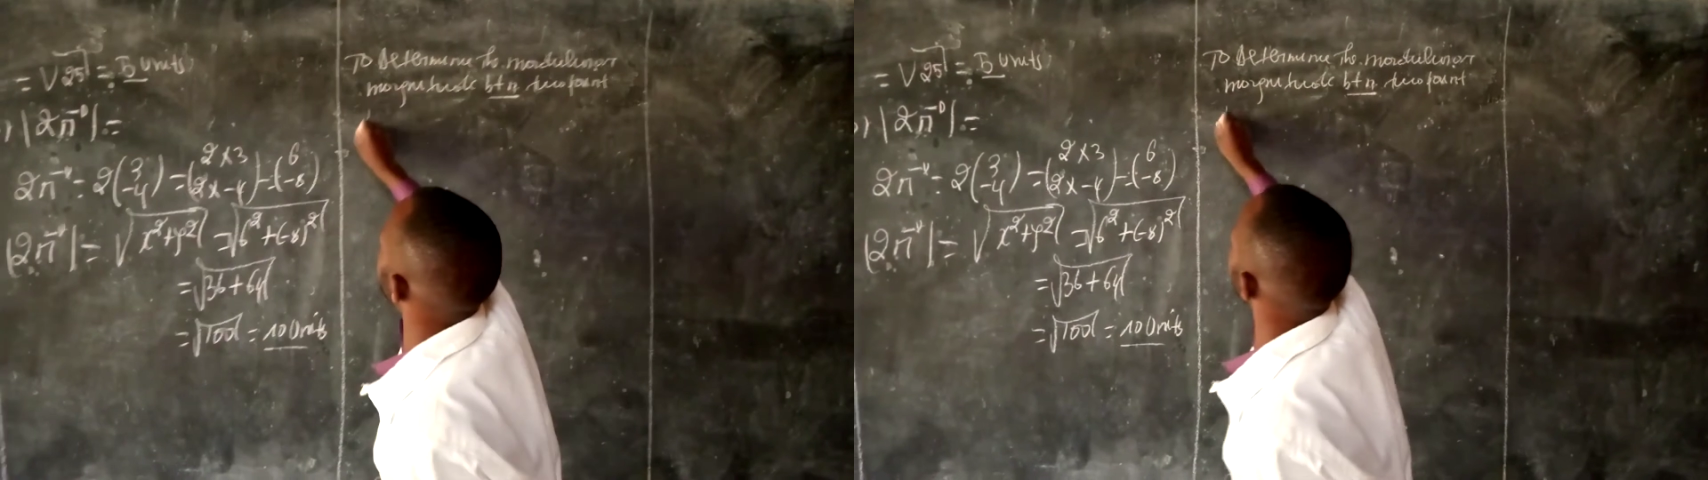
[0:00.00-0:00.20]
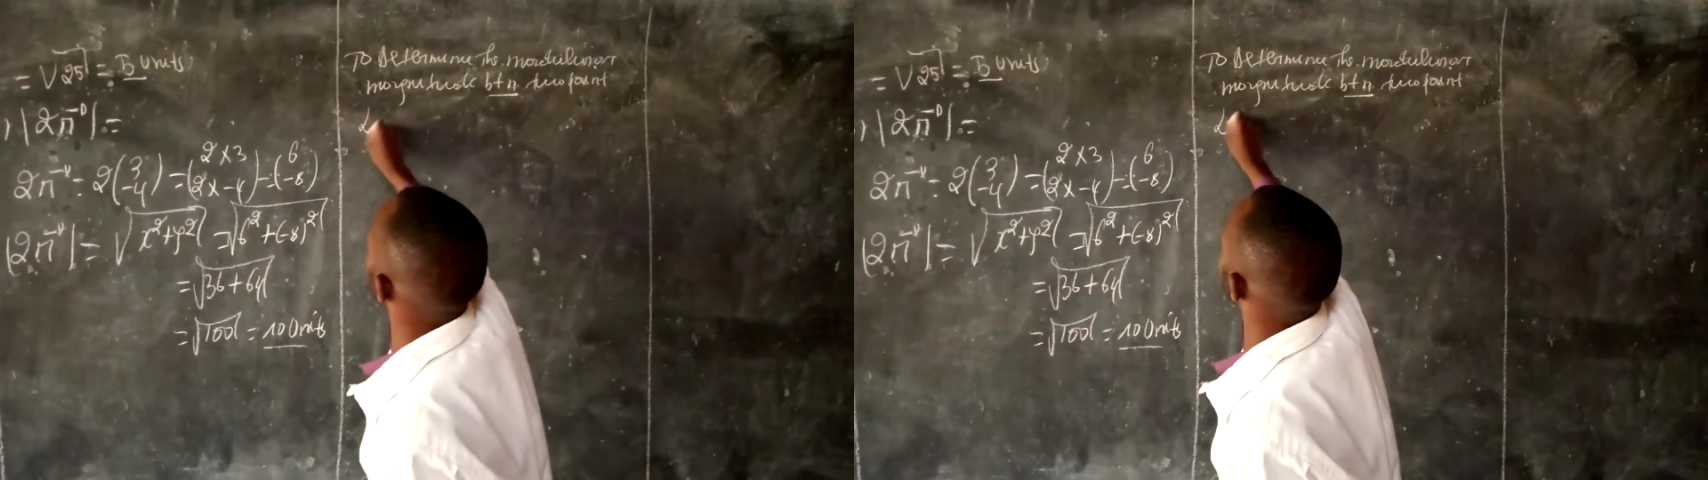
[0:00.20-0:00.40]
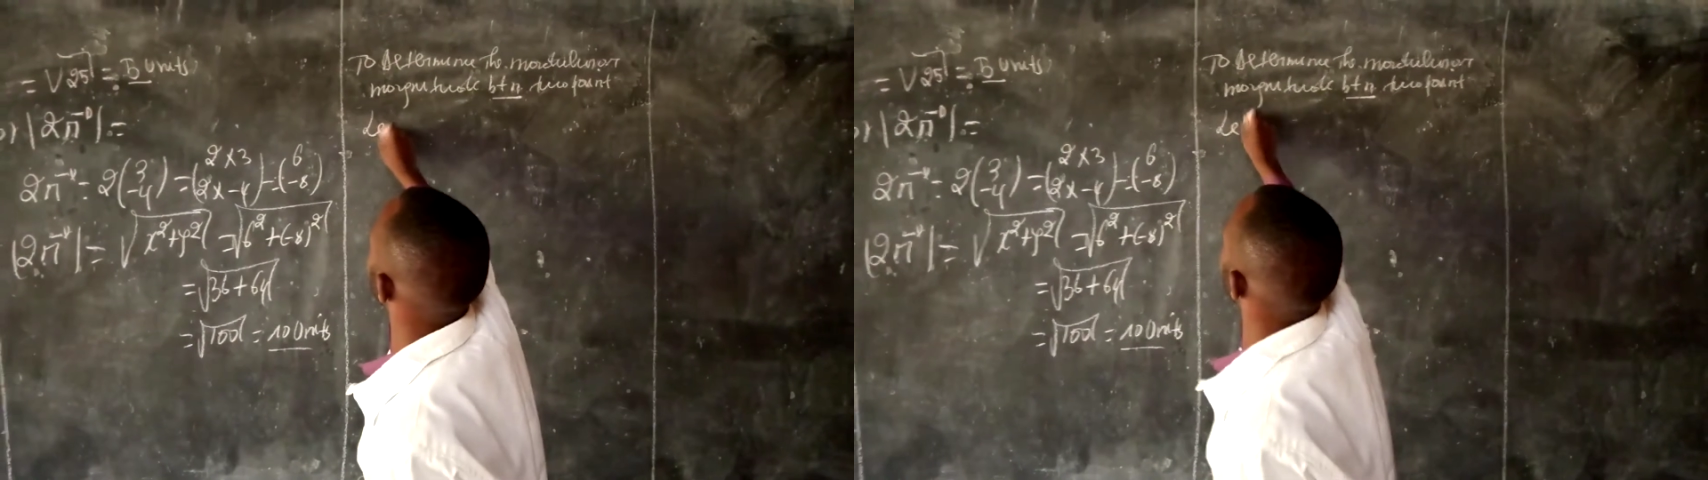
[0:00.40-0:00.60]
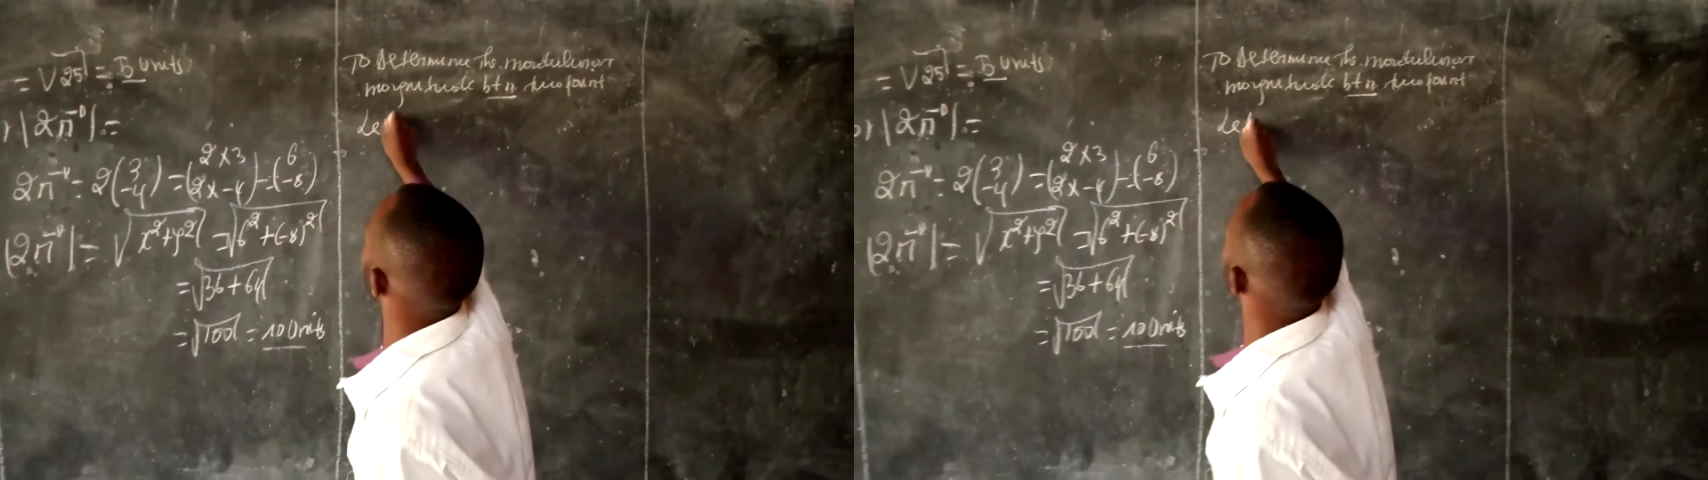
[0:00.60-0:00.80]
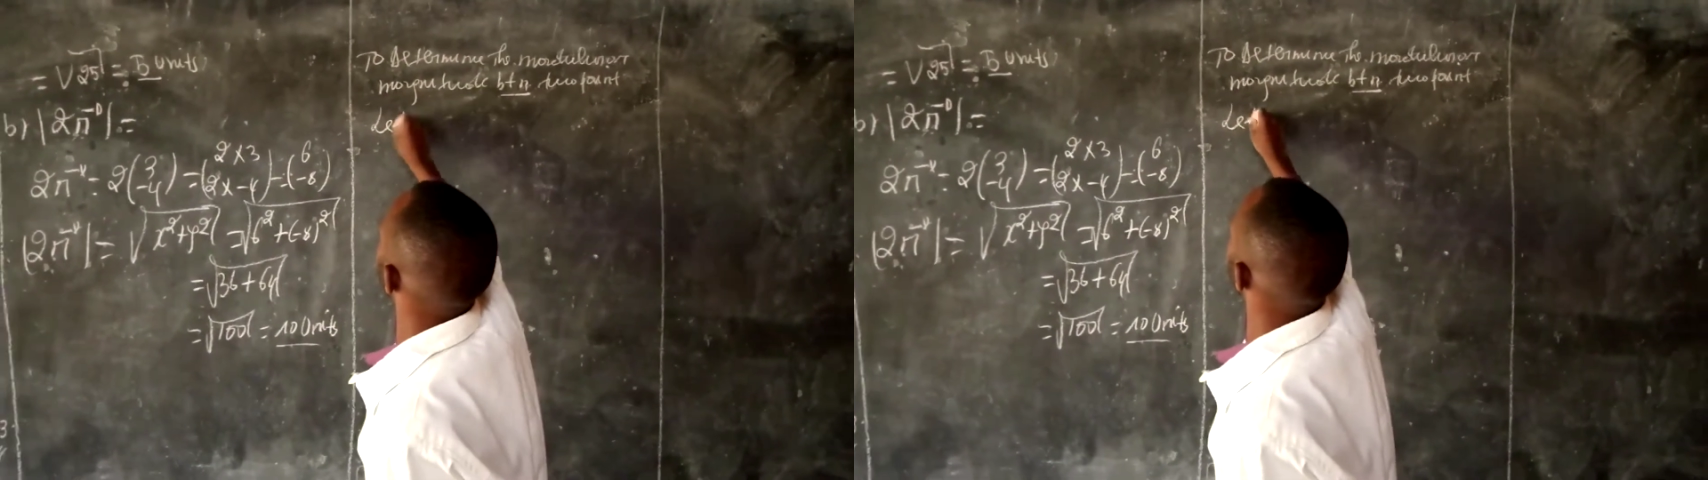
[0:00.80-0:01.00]
take
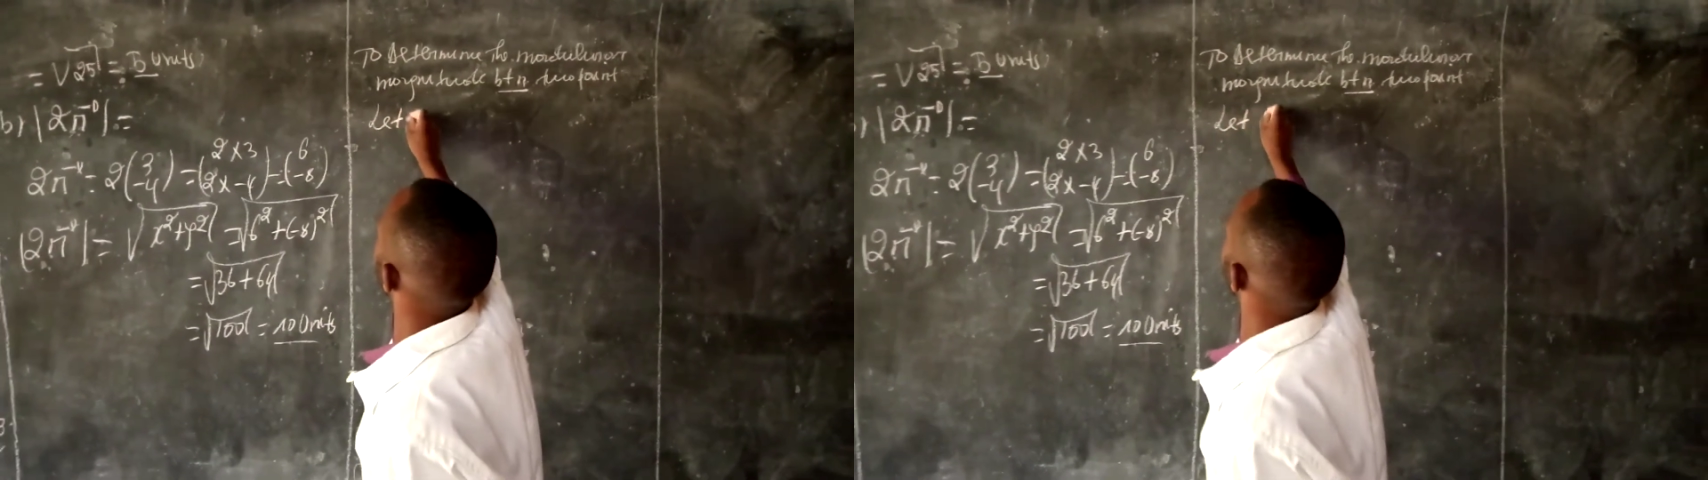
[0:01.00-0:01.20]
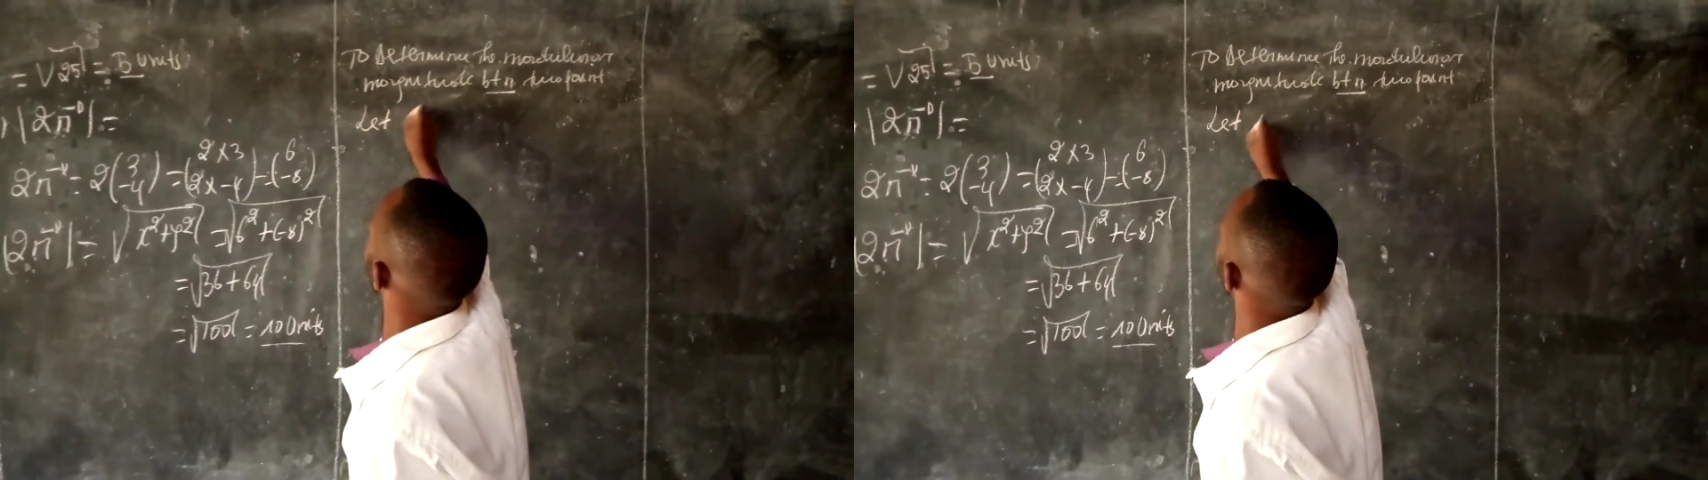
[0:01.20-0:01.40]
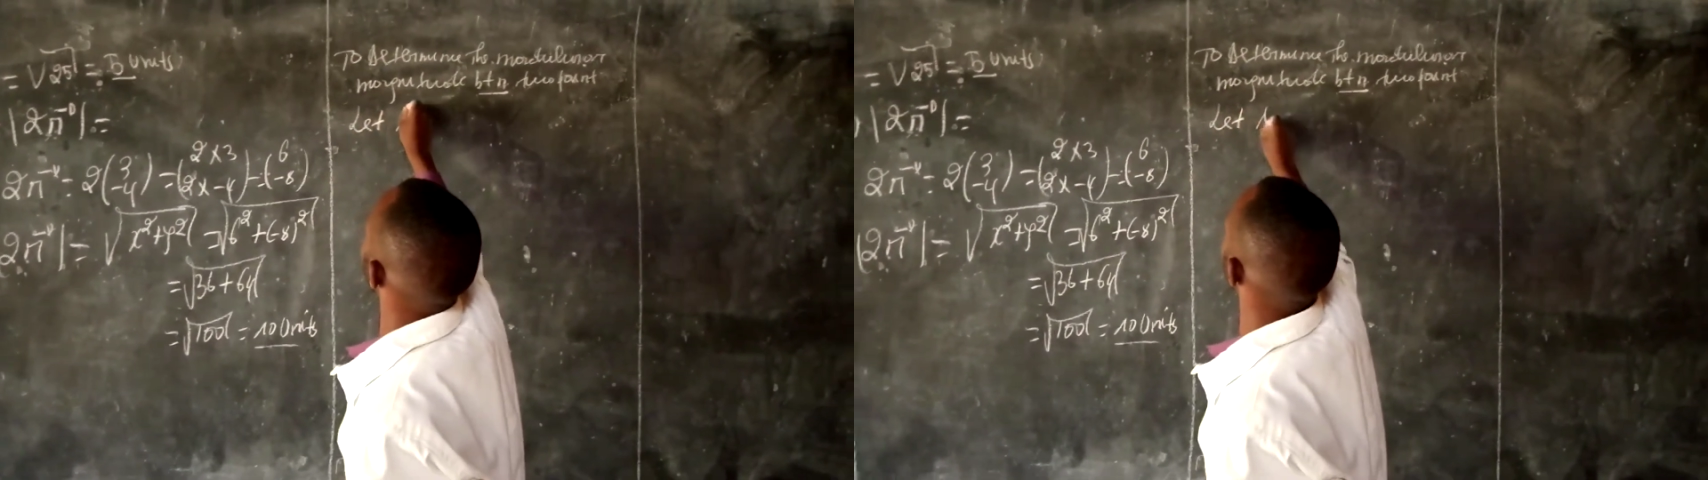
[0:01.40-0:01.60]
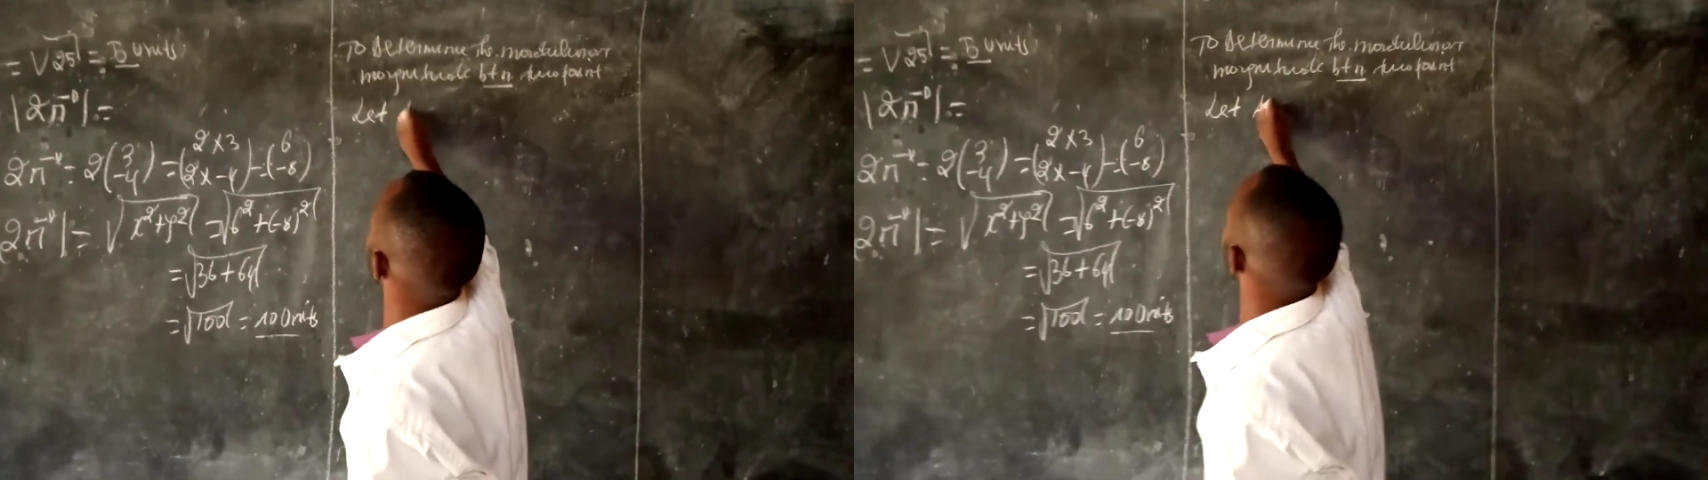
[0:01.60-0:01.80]
point